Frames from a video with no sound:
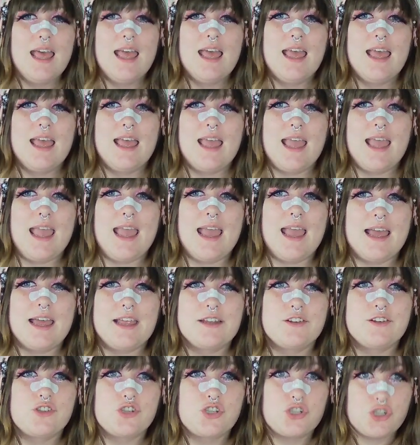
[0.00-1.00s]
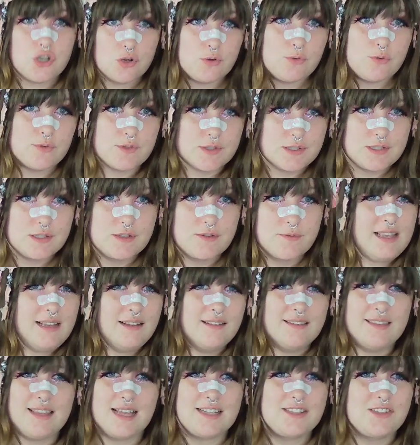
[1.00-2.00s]
And shoes.
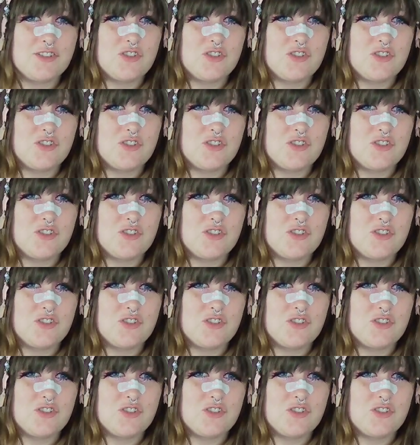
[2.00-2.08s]
That's